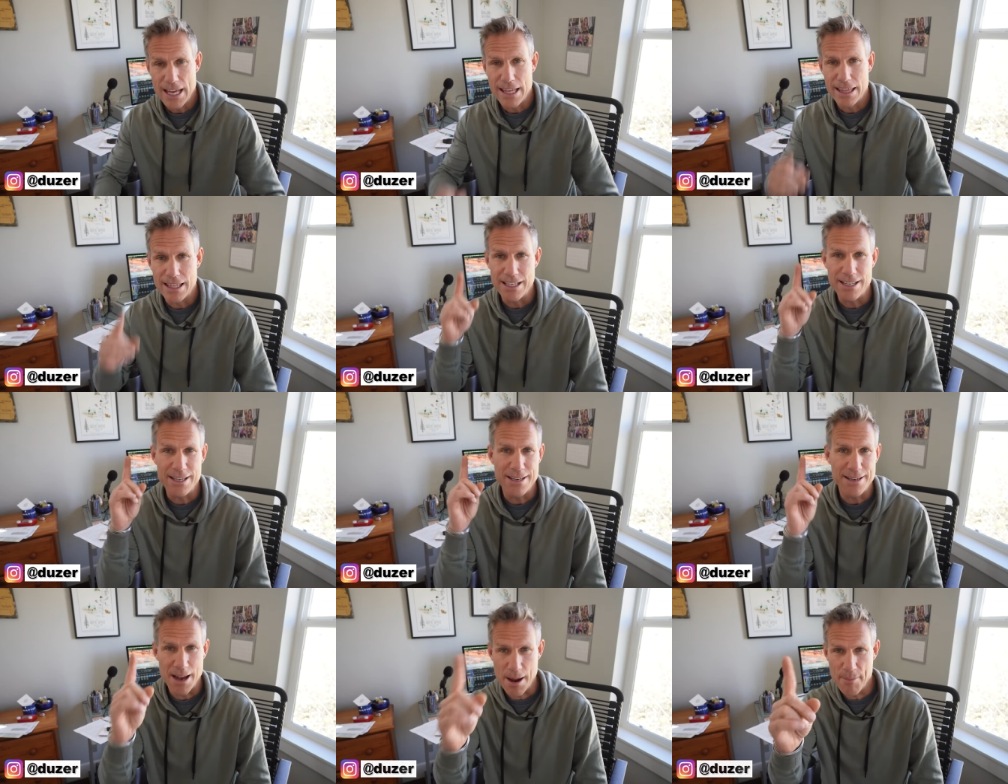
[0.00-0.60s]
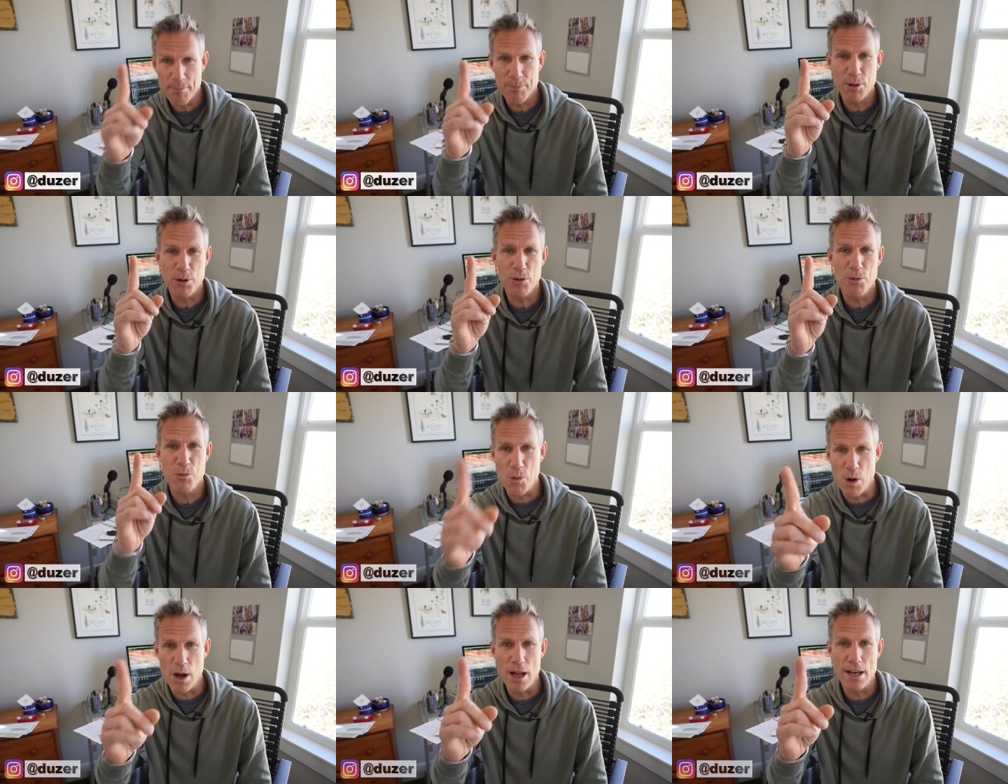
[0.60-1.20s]
The number
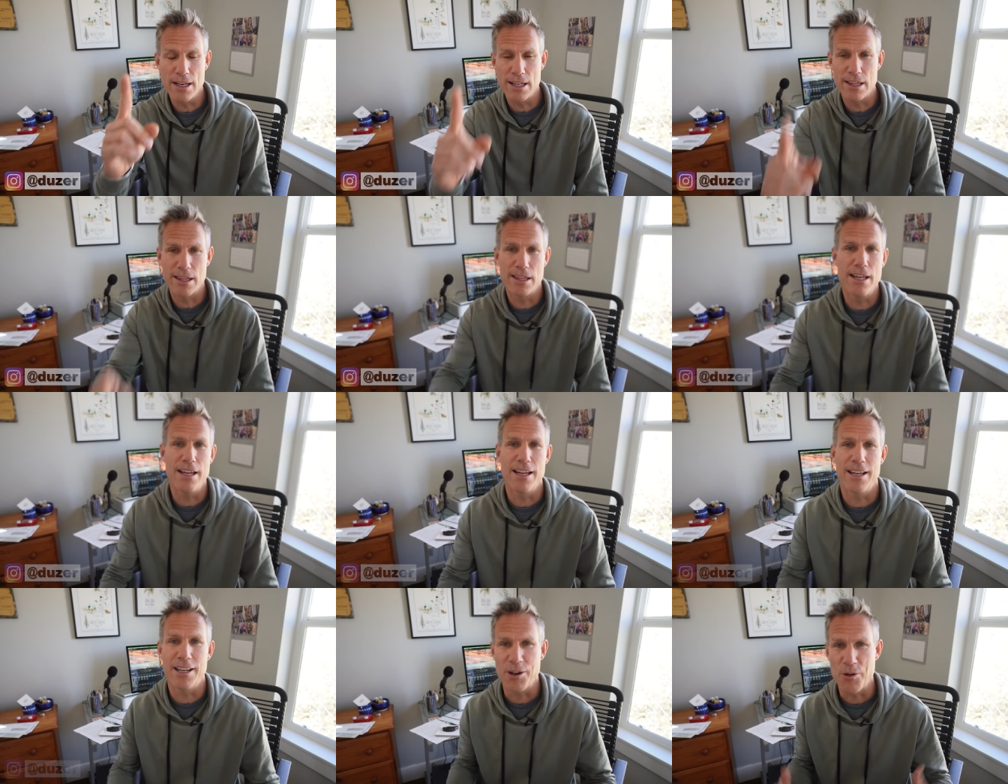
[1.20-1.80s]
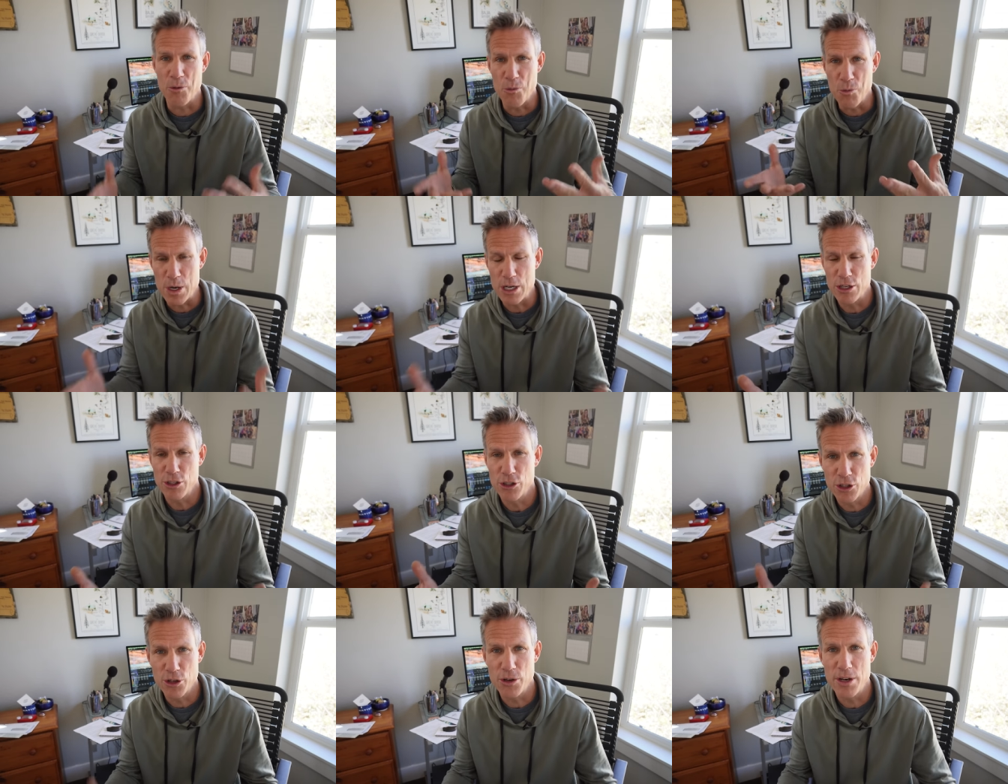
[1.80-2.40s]
one thing we
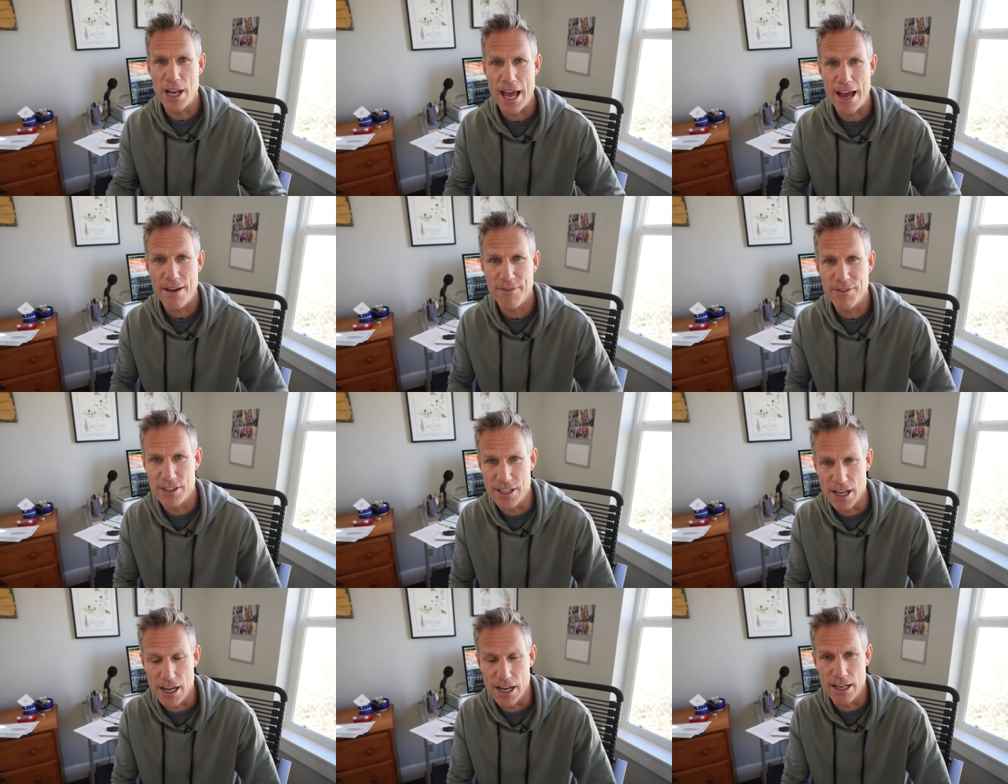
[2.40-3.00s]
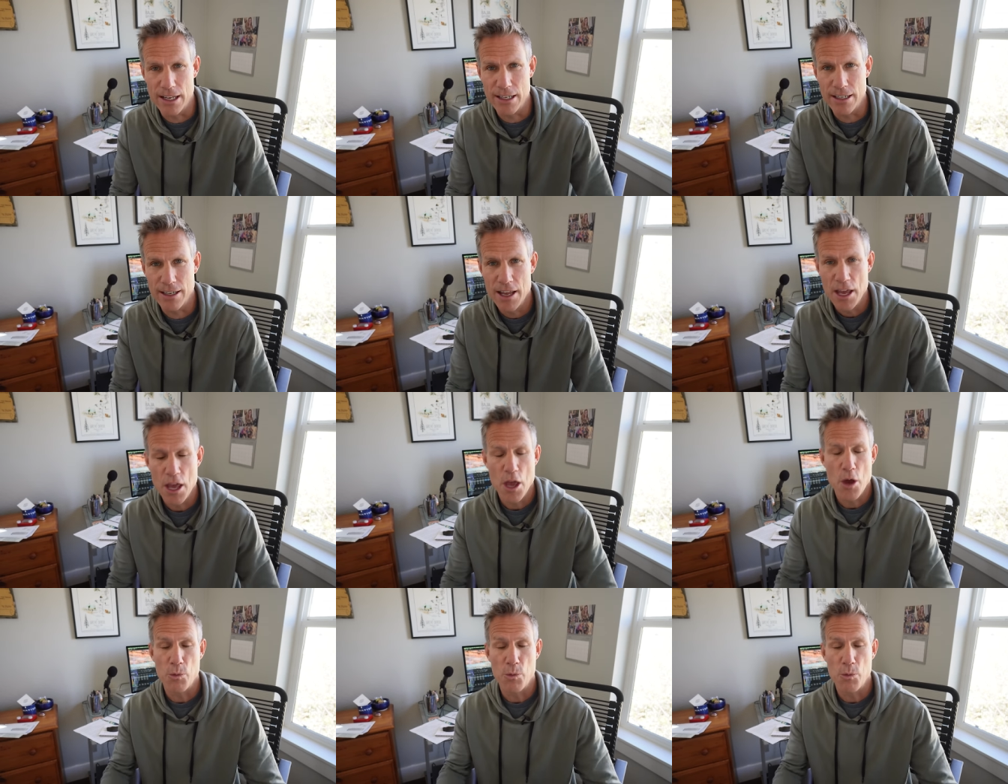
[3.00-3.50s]
should have done,